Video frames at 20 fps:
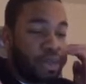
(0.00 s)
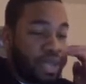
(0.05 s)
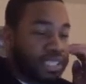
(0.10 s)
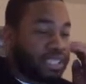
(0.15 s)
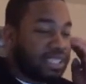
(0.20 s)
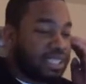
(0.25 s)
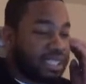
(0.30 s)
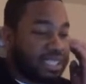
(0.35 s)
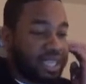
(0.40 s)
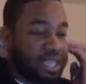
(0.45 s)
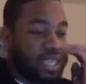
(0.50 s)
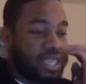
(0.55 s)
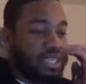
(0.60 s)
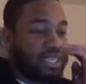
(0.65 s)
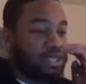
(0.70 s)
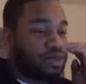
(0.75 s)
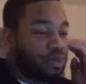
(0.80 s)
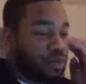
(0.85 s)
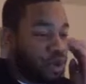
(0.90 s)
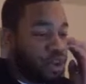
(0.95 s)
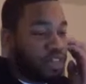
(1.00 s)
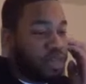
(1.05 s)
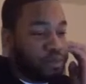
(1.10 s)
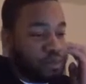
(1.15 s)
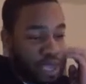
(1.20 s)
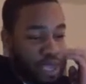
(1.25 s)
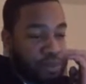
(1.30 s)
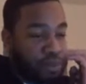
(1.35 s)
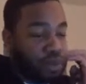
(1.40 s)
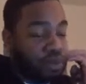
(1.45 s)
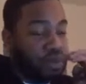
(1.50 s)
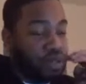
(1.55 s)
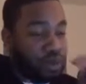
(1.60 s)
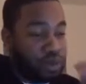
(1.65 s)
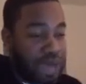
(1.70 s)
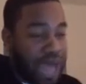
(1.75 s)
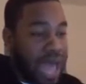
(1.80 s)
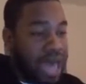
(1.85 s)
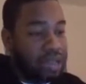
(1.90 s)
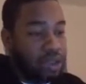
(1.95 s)
businesses where the people
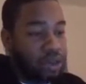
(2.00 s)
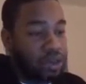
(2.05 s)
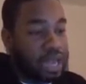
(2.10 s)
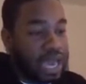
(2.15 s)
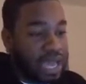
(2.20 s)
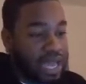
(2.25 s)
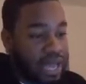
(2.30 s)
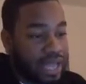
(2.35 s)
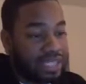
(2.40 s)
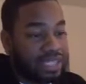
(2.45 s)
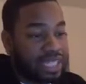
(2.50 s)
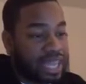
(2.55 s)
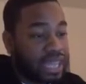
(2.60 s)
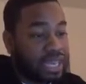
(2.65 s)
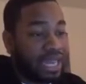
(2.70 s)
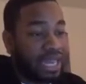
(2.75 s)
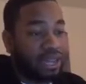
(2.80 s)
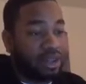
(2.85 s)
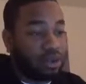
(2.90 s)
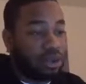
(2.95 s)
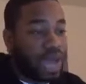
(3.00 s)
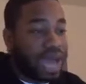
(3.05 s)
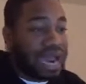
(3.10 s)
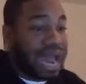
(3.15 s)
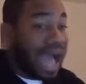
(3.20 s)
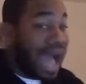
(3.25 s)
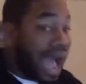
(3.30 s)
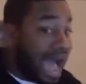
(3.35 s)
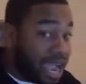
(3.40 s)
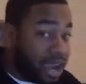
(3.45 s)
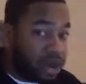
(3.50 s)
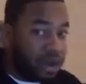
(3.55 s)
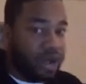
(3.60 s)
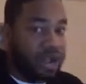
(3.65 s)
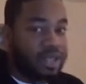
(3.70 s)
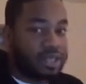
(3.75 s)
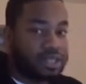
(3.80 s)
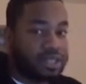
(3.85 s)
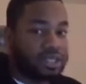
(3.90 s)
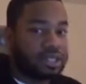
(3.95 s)
do not look like us and they do not
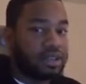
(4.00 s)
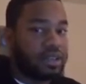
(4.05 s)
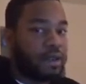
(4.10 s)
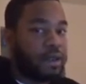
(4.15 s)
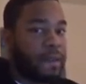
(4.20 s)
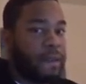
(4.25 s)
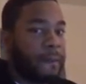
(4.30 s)
hire us.